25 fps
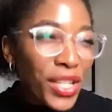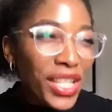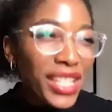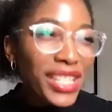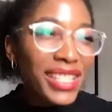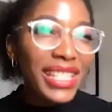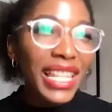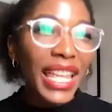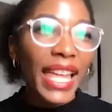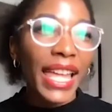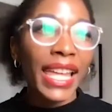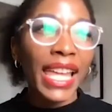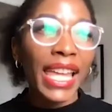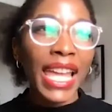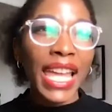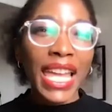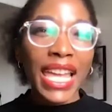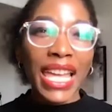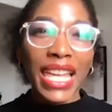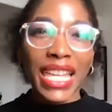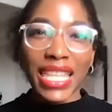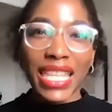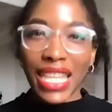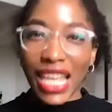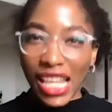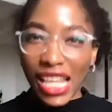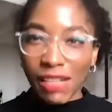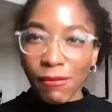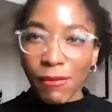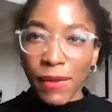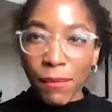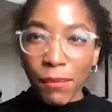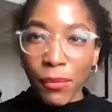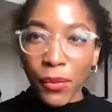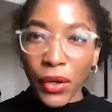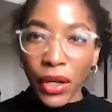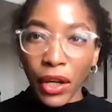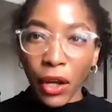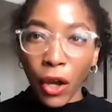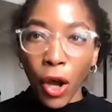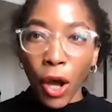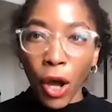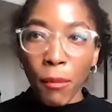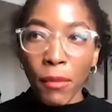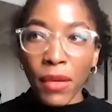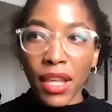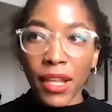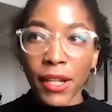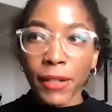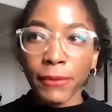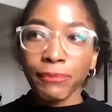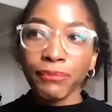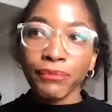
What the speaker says: It's like, yes, people are coming,